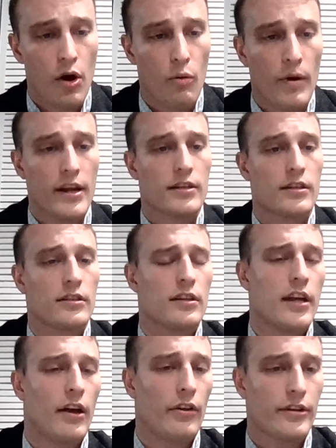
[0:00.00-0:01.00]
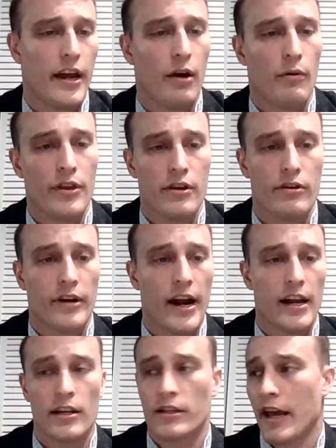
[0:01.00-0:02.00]
witnesses to tell the tale when the
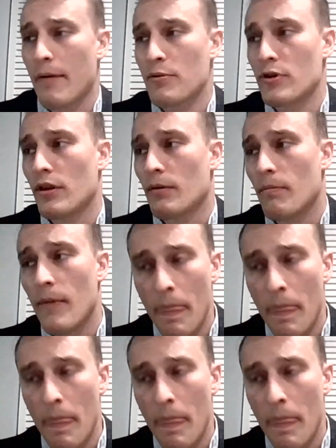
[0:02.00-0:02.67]
Ukrainians captured them.